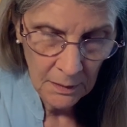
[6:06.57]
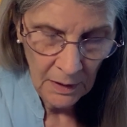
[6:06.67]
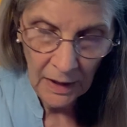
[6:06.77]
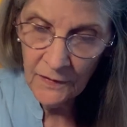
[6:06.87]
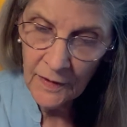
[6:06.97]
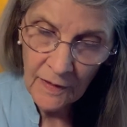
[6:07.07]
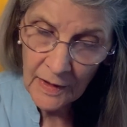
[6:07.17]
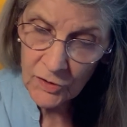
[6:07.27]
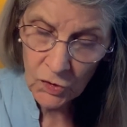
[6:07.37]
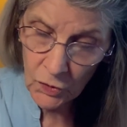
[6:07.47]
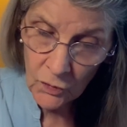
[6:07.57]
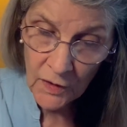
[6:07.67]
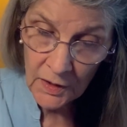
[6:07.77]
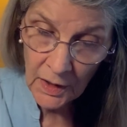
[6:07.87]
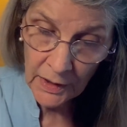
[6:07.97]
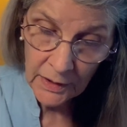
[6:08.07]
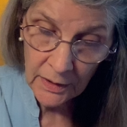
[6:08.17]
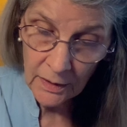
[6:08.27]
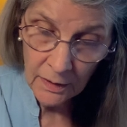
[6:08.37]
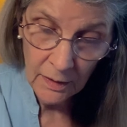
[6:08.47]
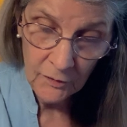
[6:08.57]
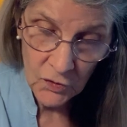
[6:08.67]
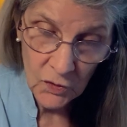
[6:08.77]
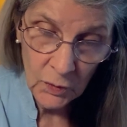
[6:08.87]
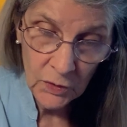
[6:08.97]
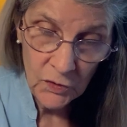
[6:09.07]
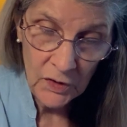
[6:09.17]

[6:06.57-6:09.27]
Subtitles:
I think that's who the Knight of Swords